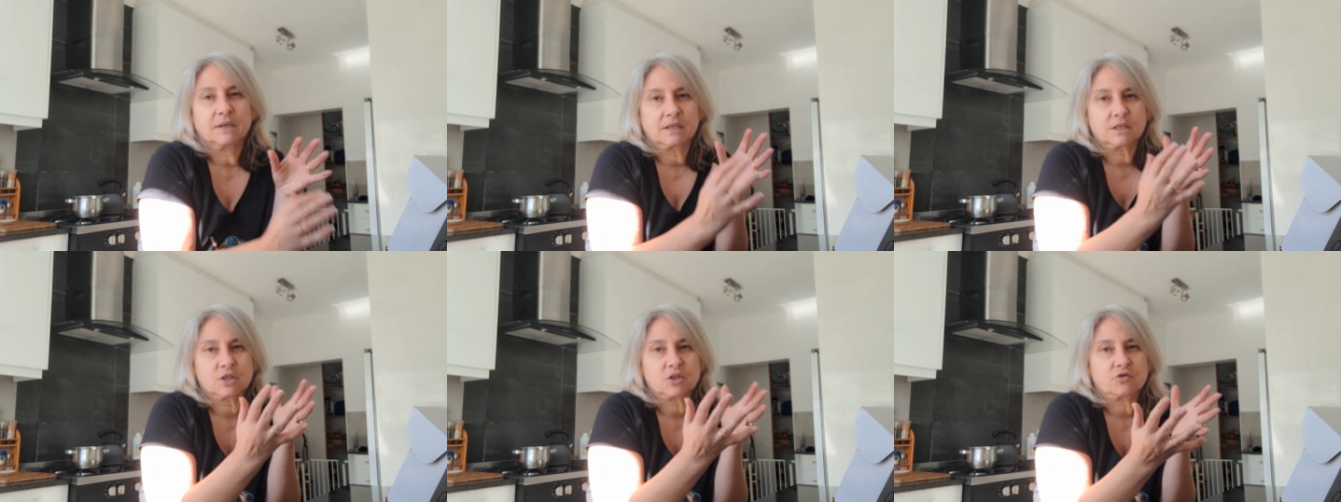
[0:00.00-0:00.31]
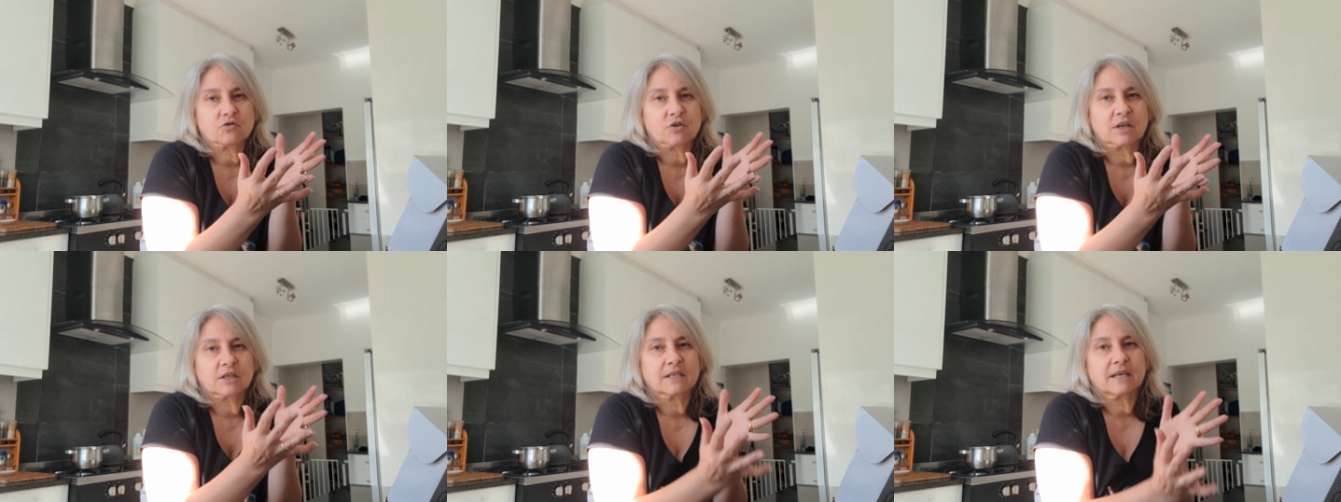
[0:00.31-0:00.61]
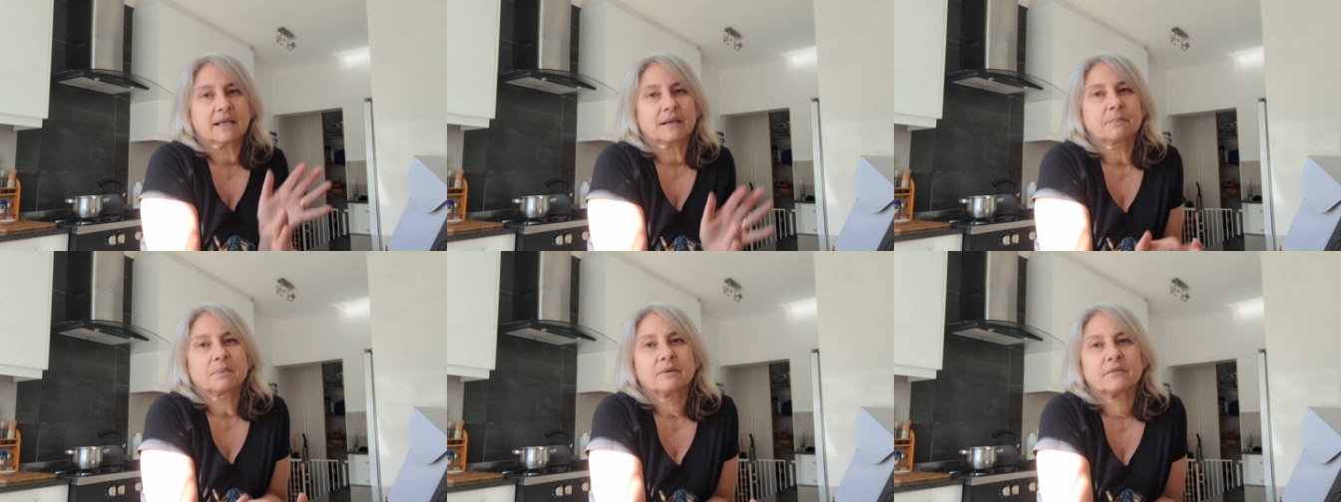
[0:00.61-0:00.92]
I just tried to
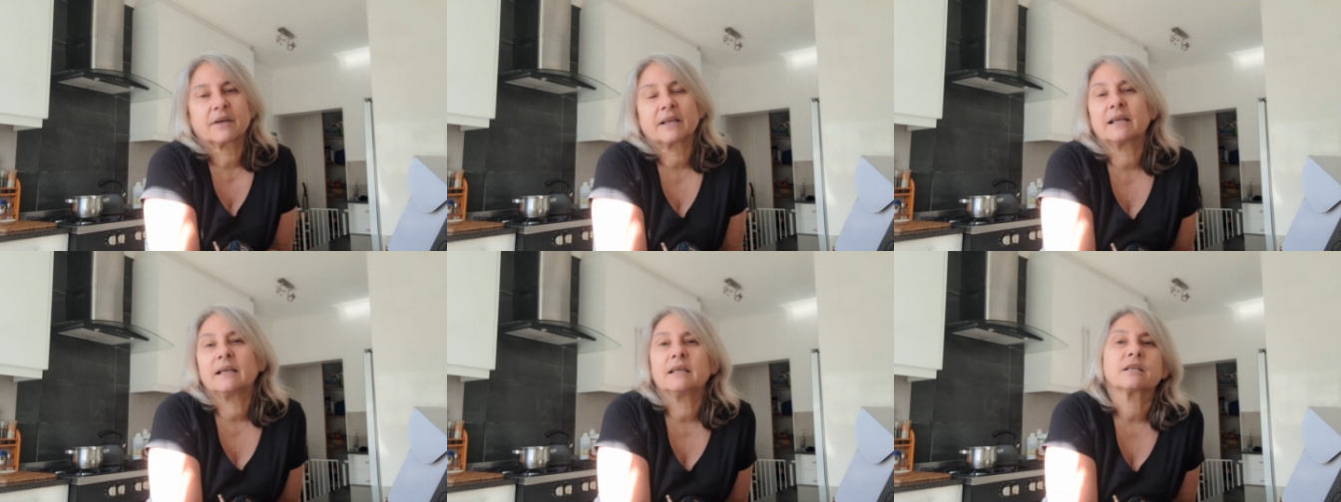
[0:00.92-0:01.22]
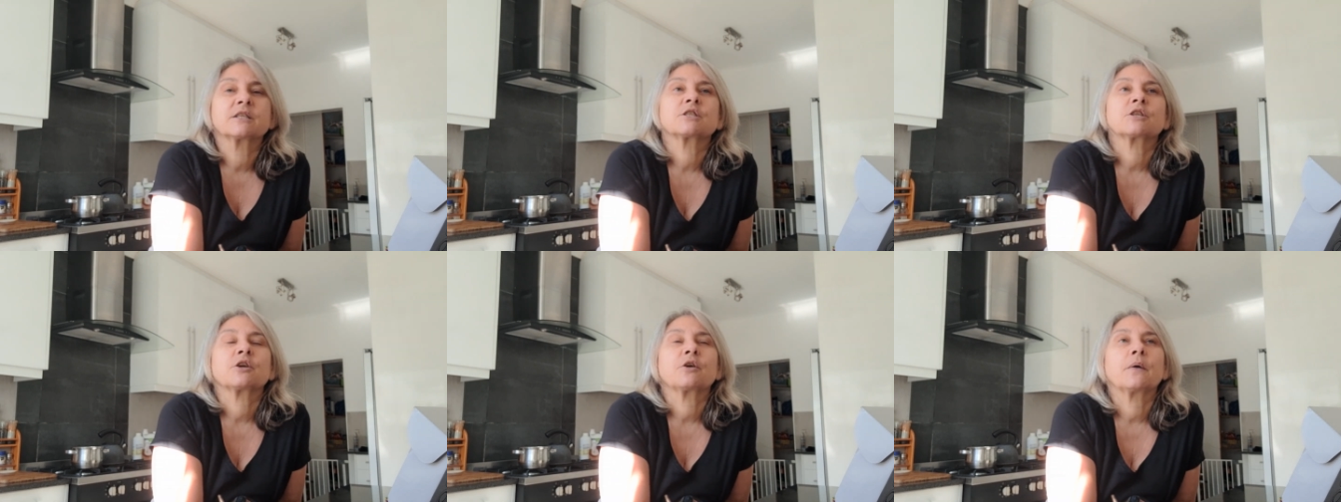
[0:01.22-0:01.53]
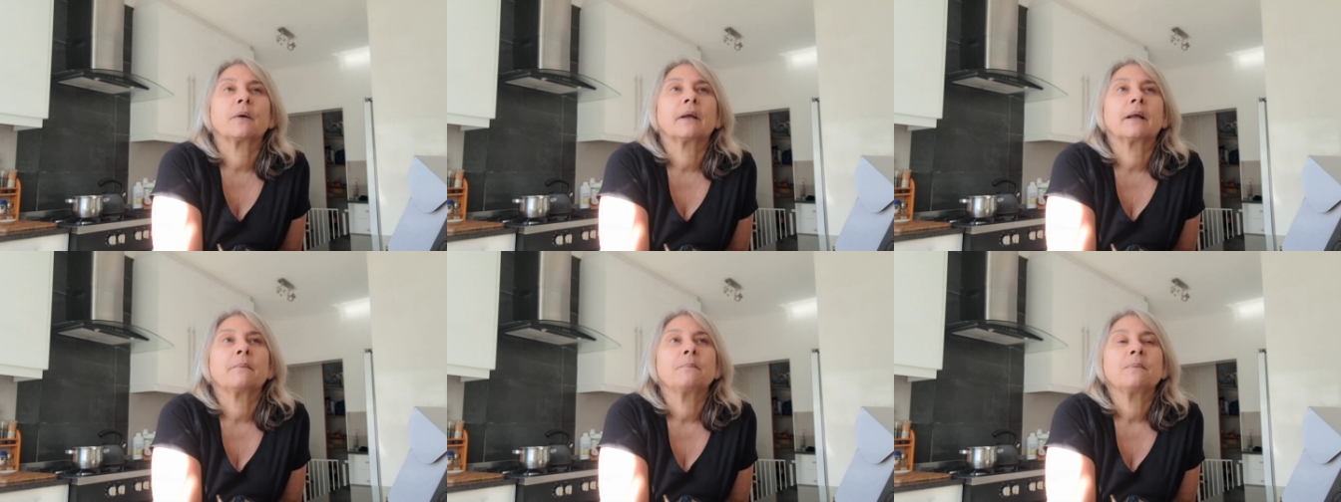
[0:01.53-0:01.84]
get a bit of a collection
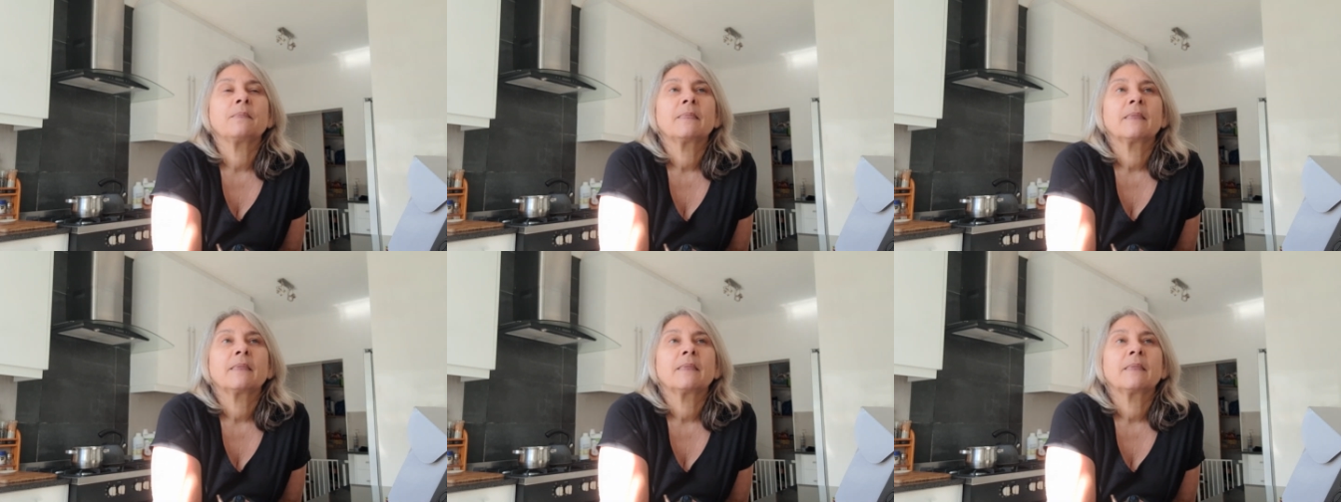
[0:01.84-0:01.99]
going.